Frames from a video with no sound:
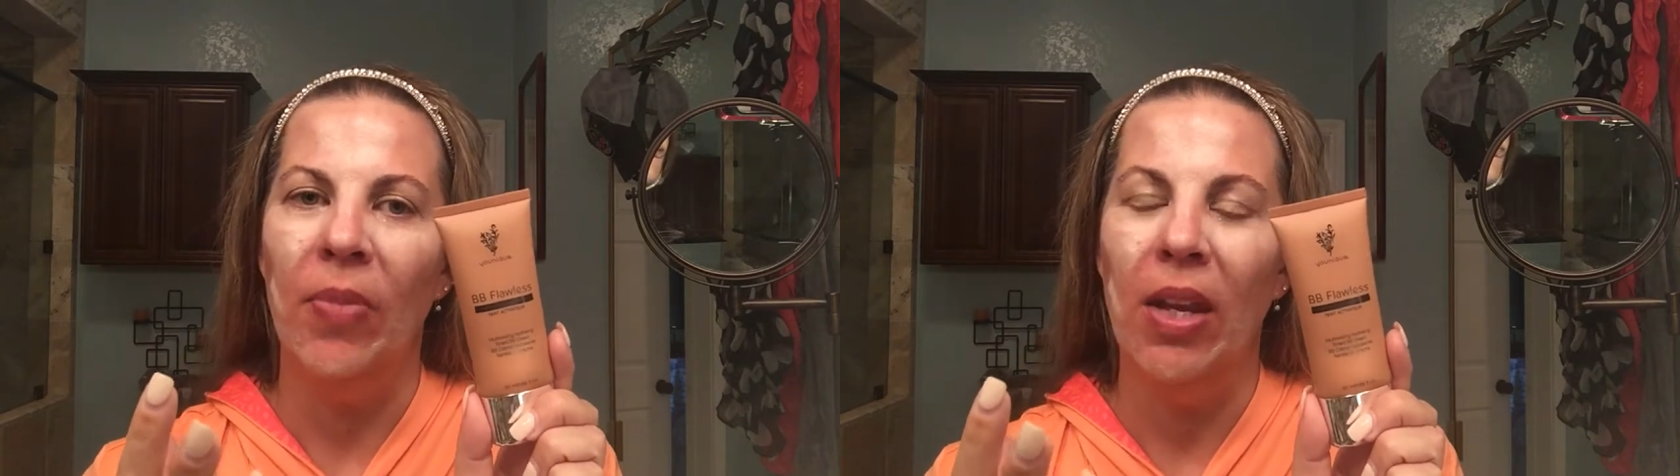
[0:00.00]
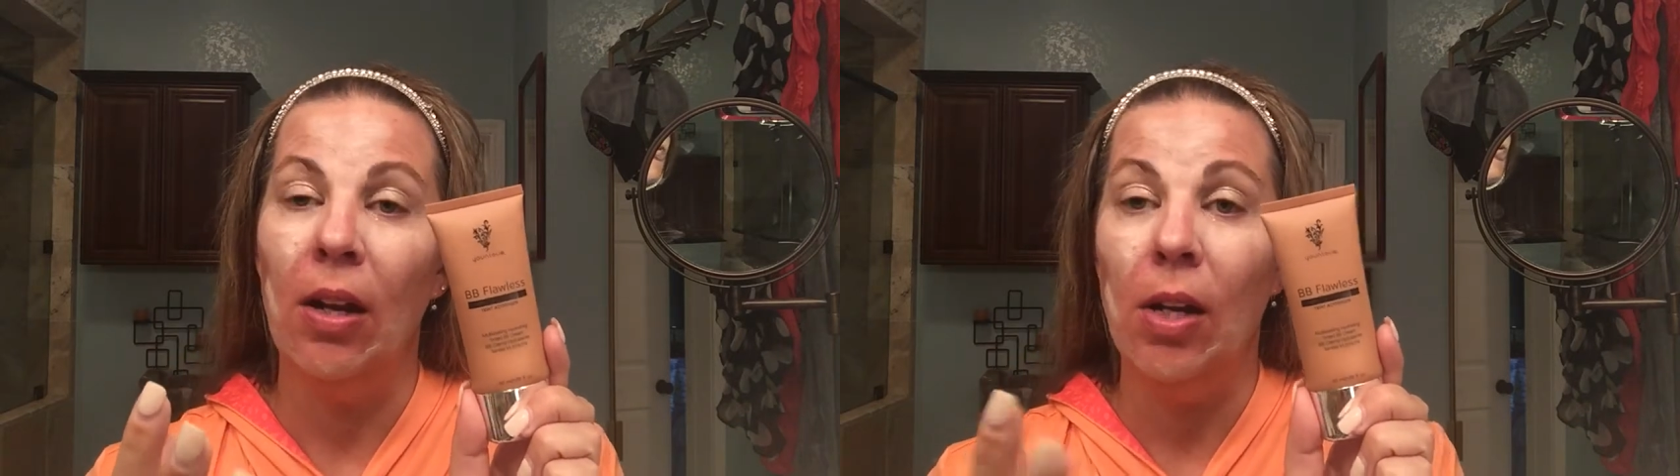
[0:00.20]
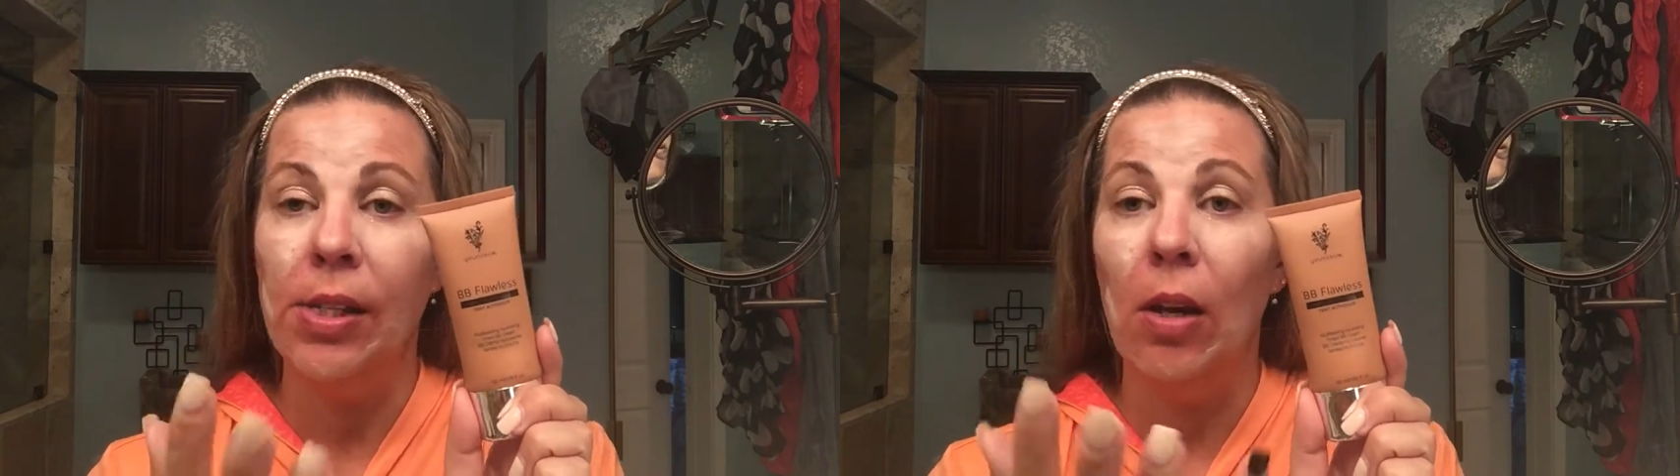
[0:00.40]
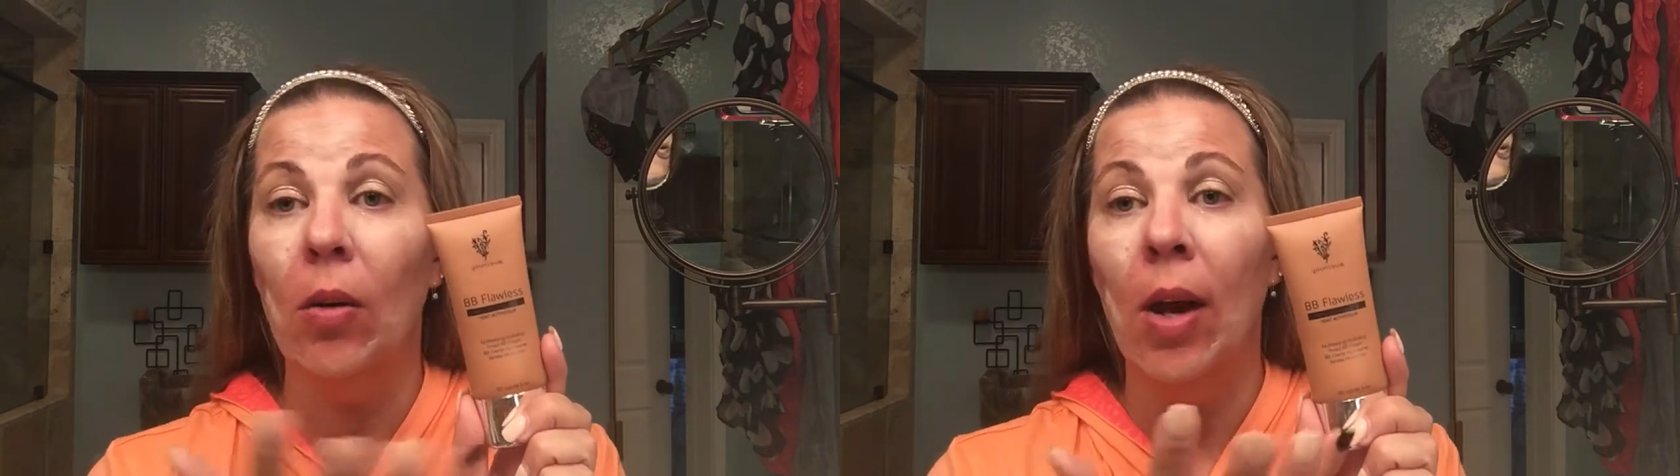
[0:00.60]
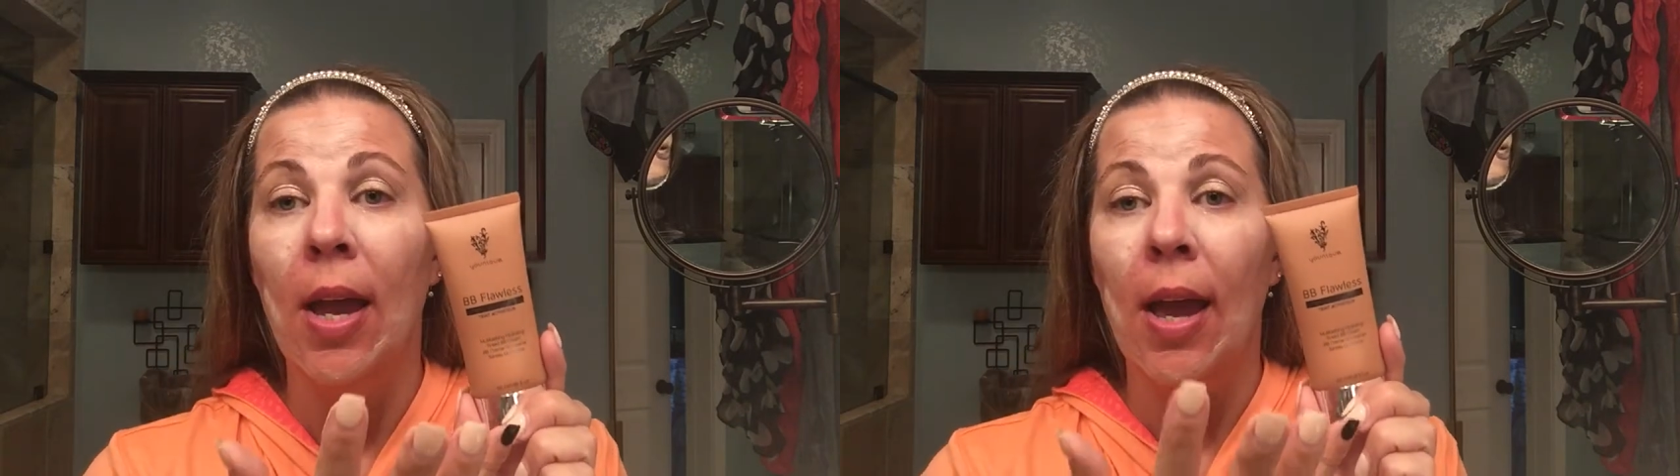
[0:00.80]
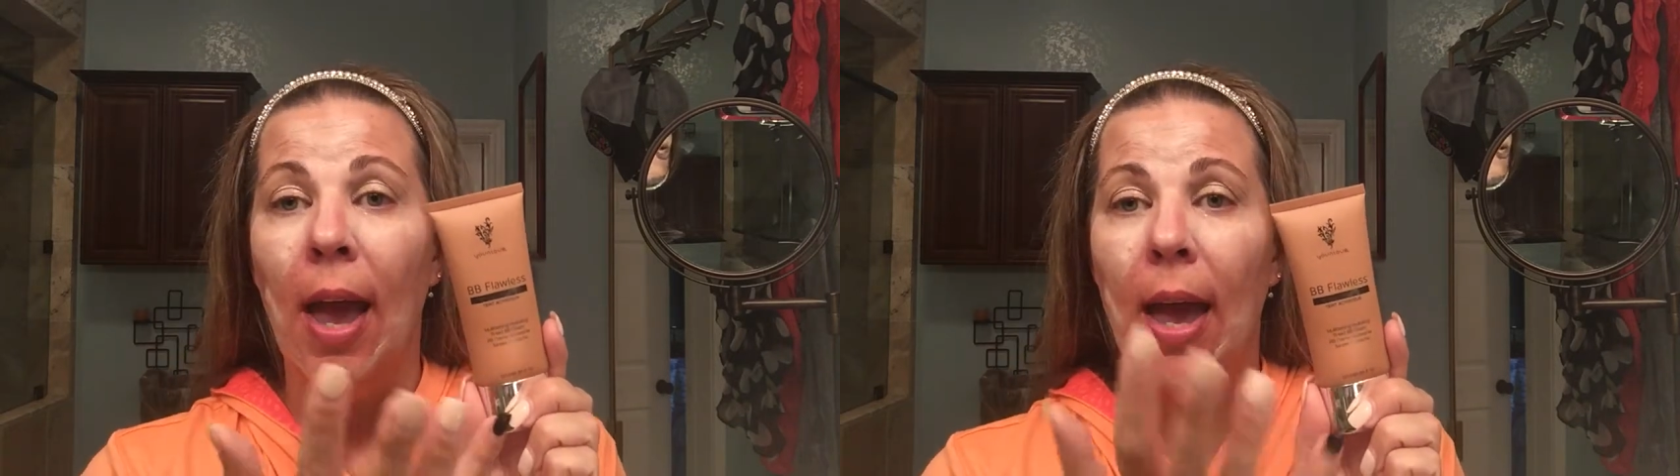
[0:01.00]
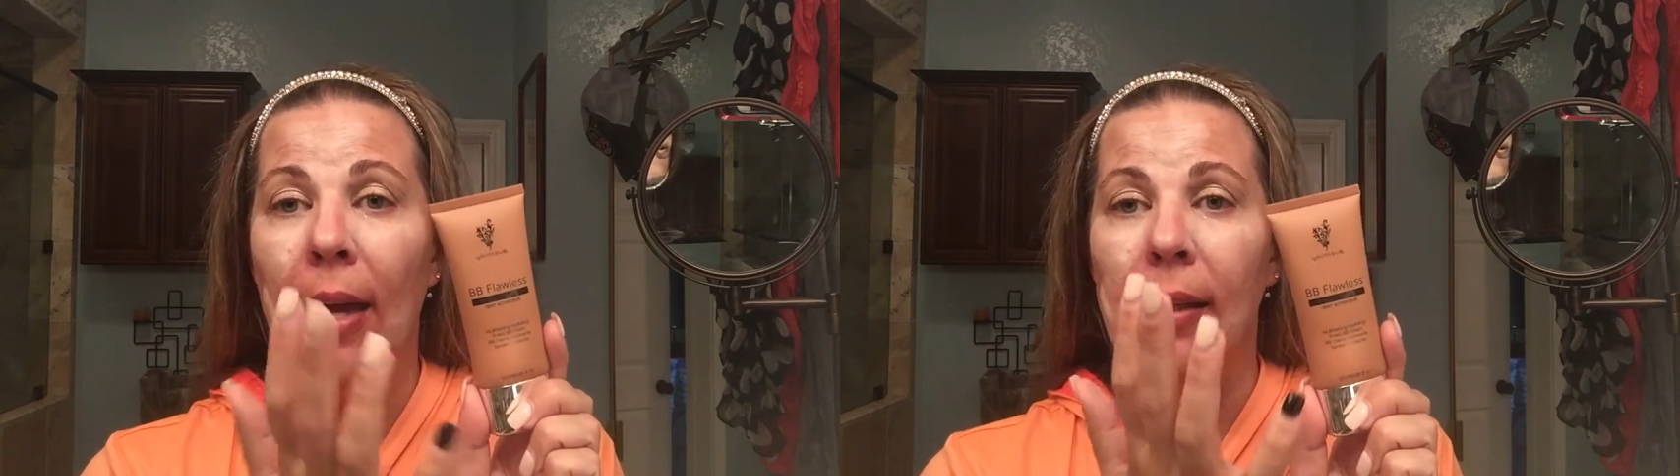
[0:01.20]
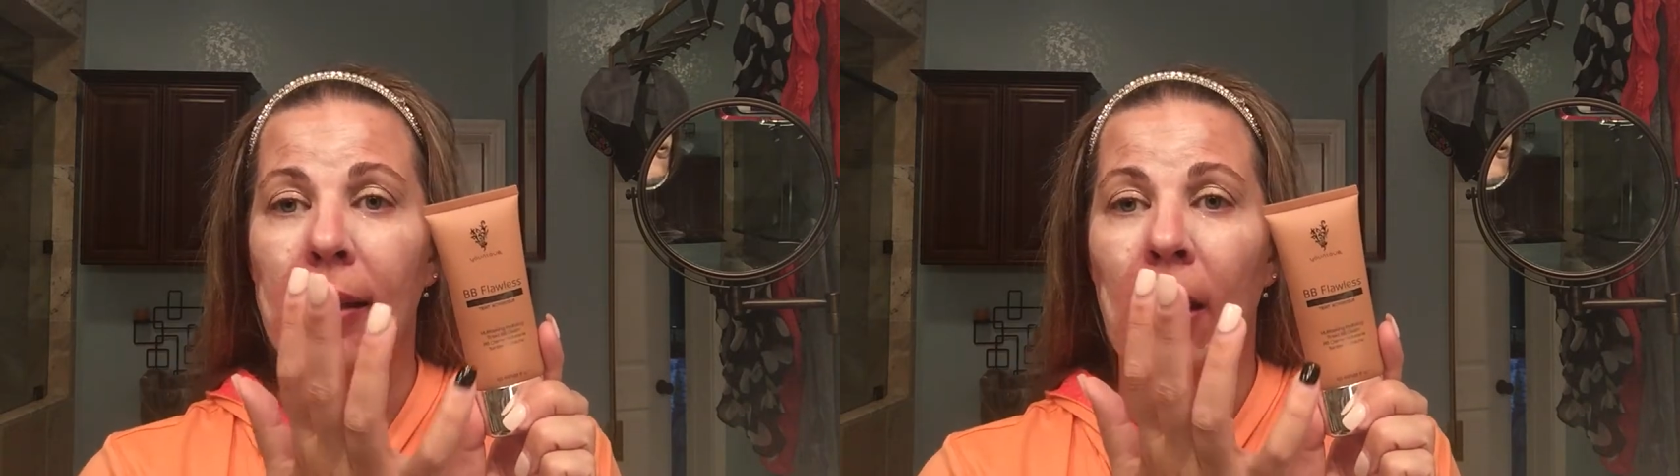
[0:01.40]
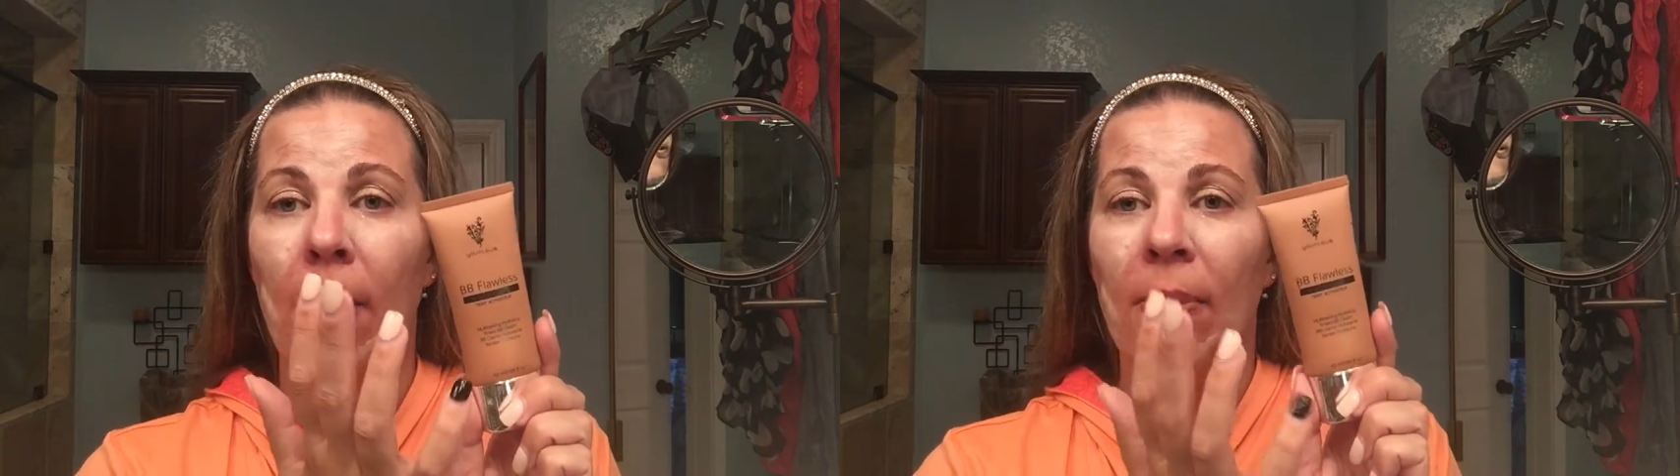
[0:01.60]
It also has